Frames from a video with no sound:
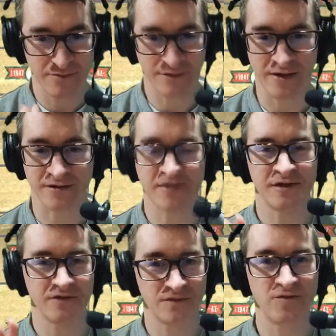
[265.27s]
But
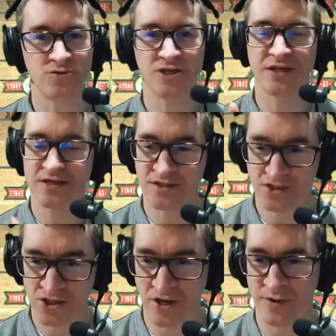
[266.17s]
Fuji and
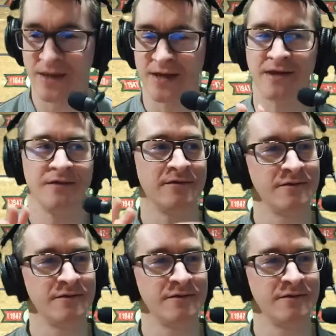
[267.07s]
Shohei,